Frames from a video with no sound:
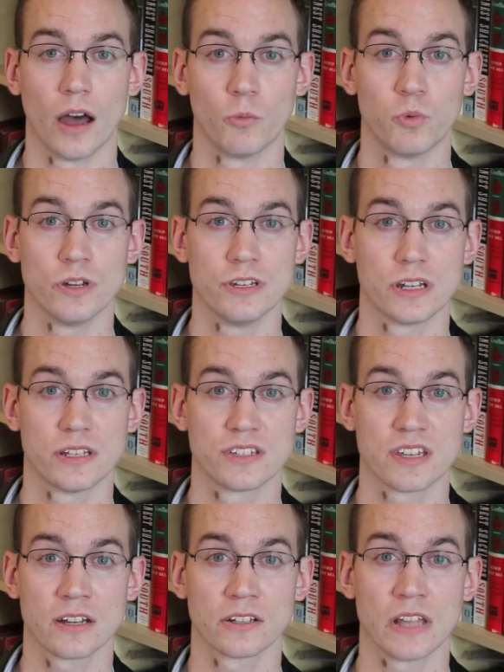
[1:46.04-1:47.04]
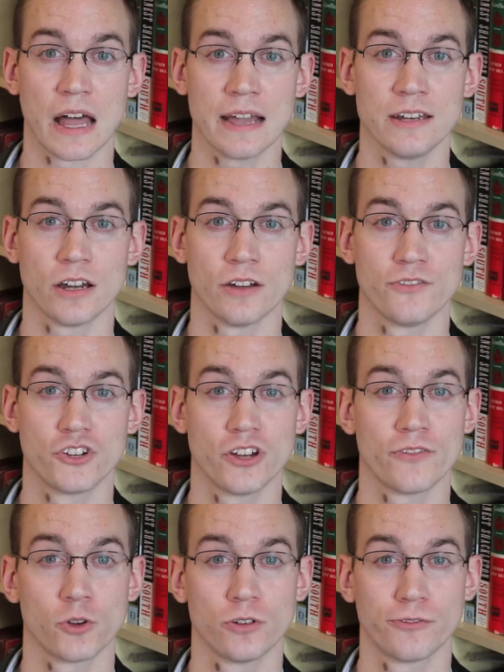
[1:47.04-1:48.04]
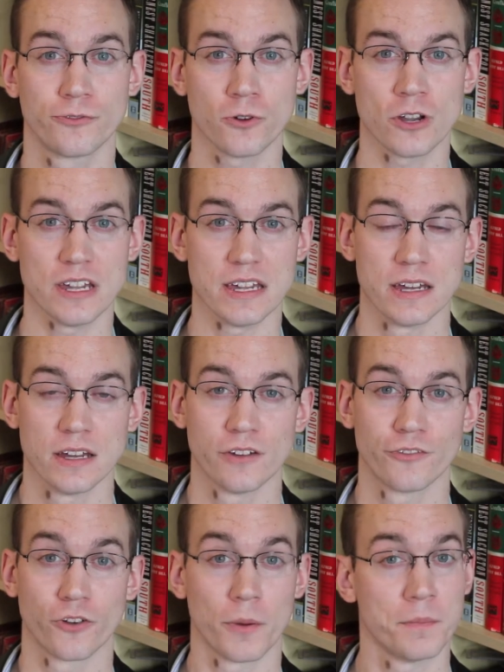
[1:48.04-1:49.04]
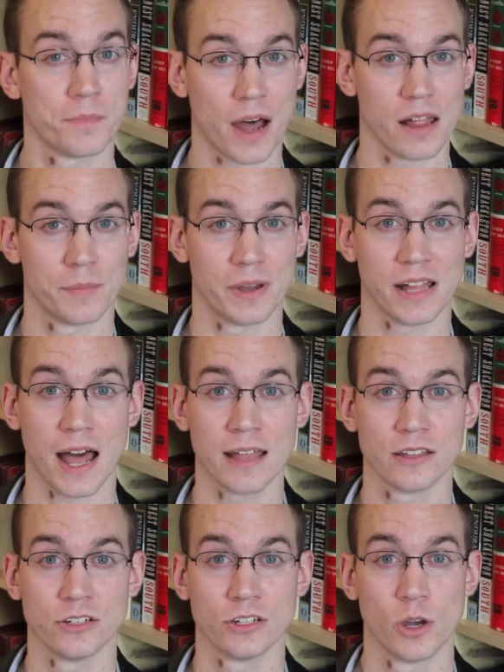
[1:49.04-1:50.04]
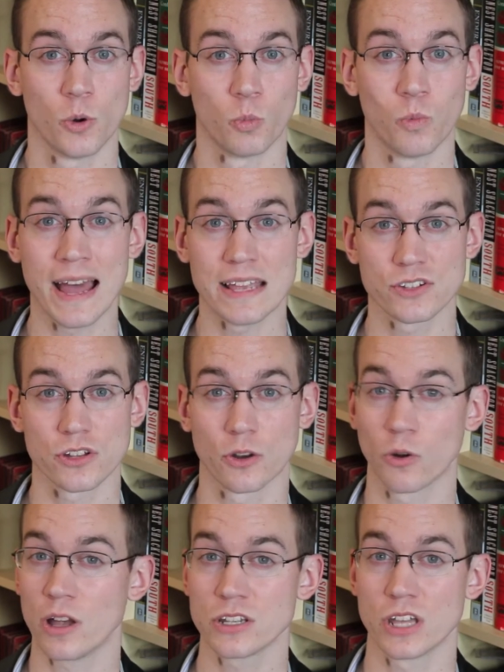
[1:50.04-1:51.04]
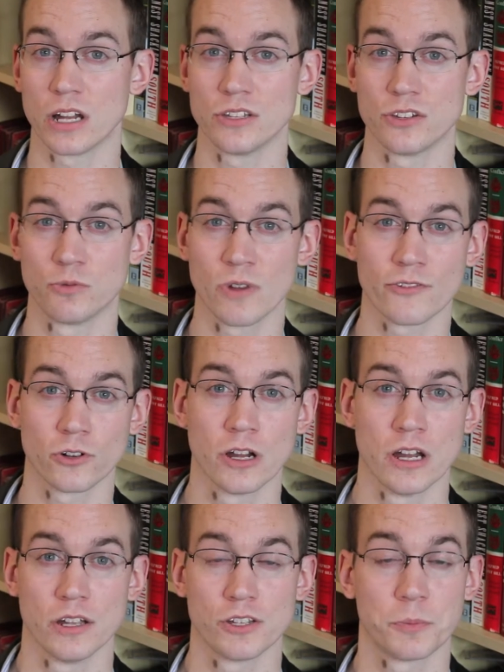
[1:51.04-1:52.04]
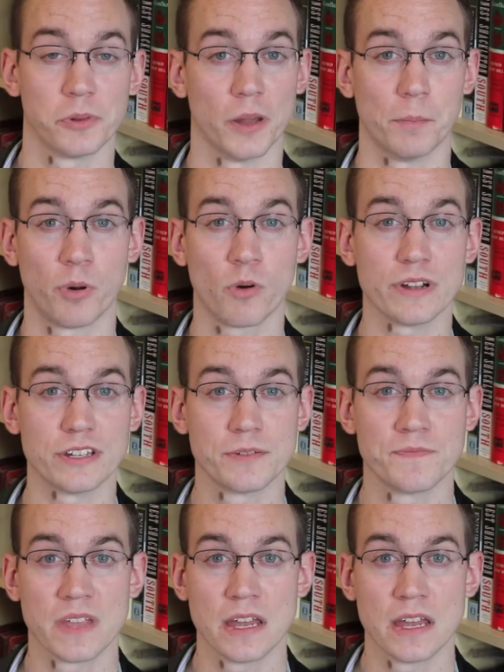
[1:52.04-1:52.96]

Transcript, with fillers: would sink a line of chevaux de frise from Pollepel Island west across the Hudson River to Plum Point.